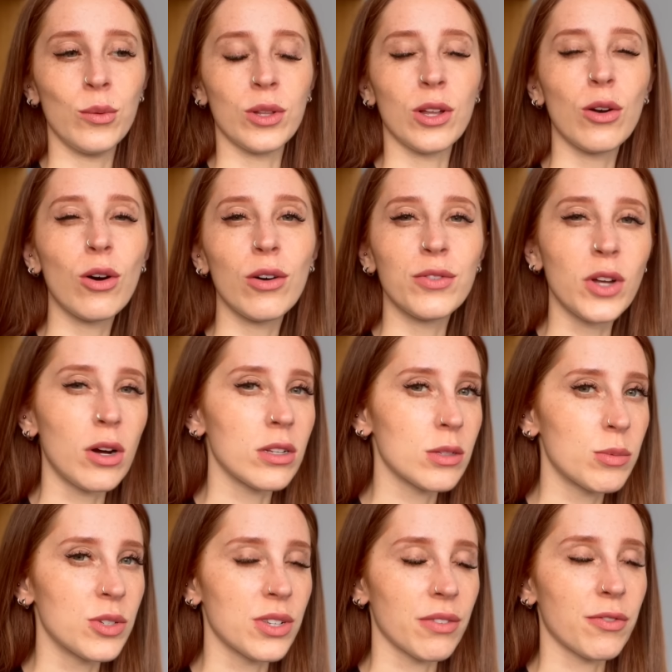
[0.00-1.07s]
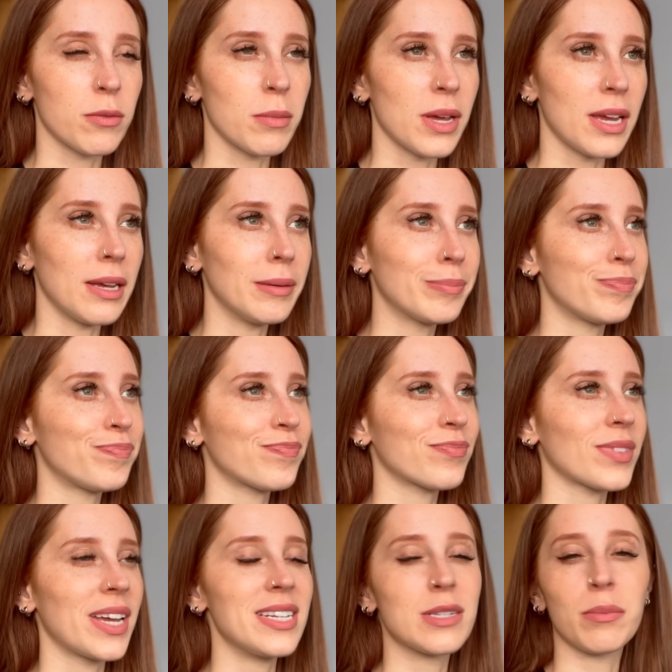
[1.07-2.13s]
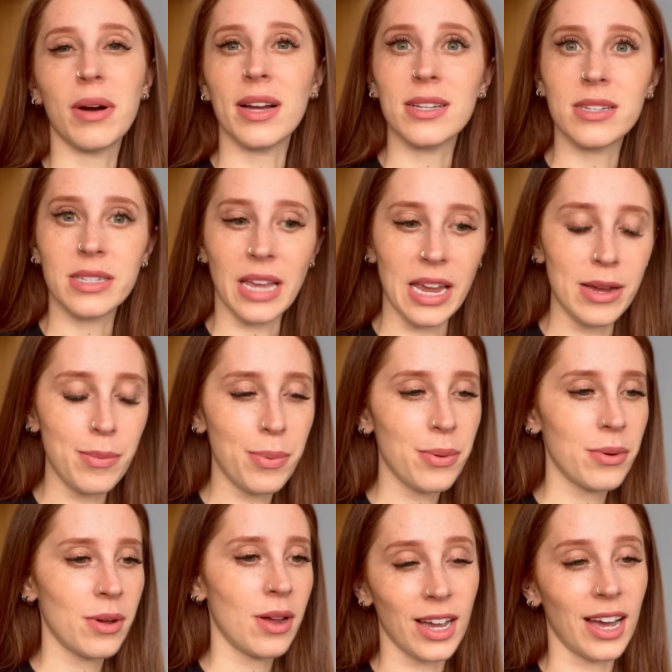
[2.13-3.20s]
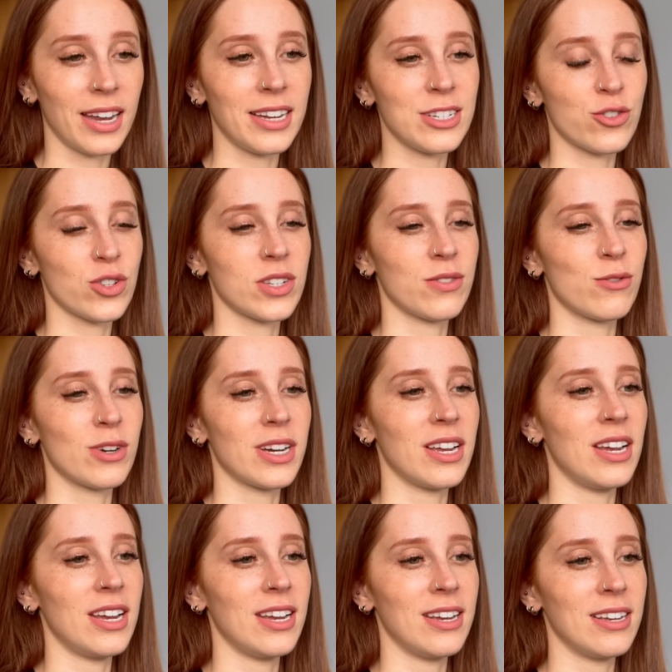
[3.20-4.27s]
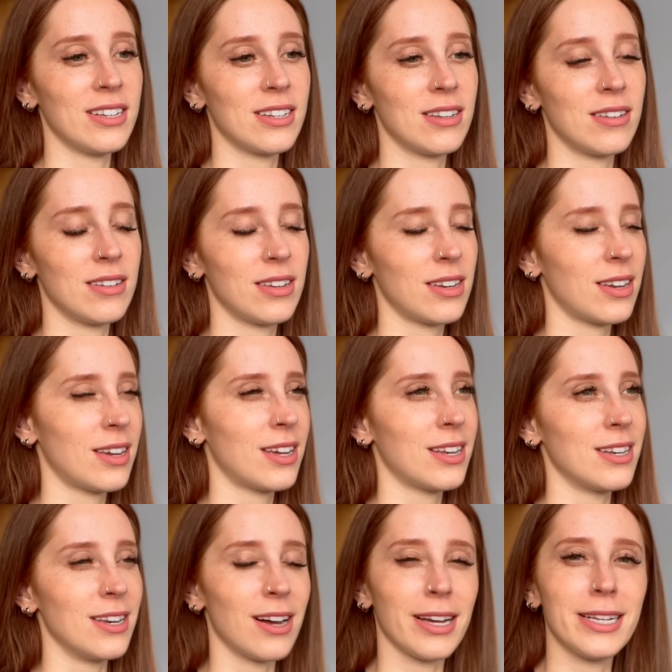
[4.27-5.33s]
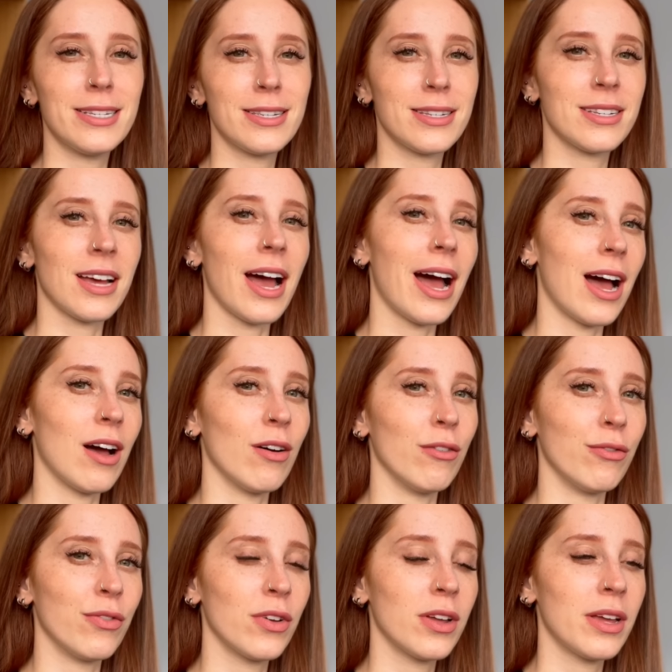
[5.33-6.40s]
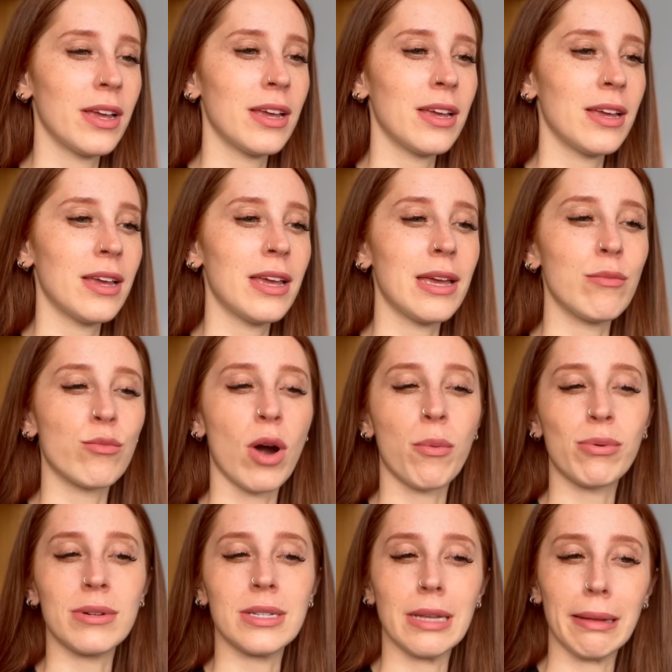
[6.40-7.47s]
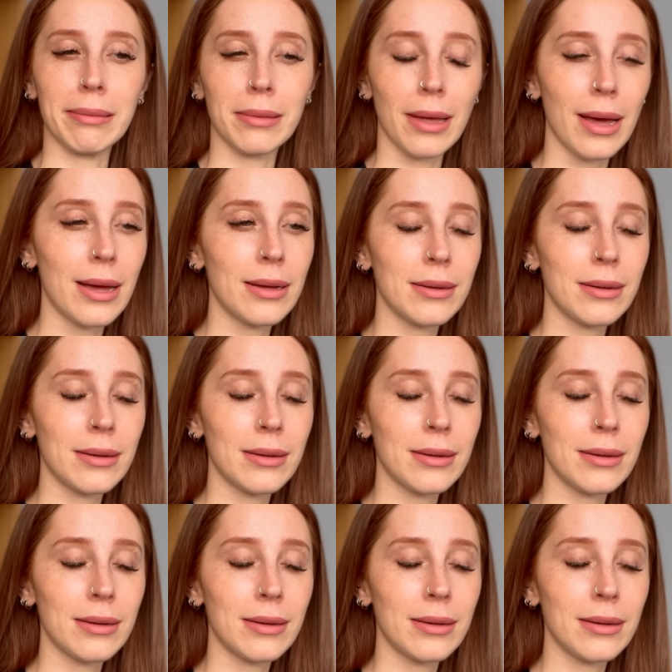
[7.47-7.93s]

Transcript: With a lot of dance music for me, it's my escape and it's just really nice to have him represent that.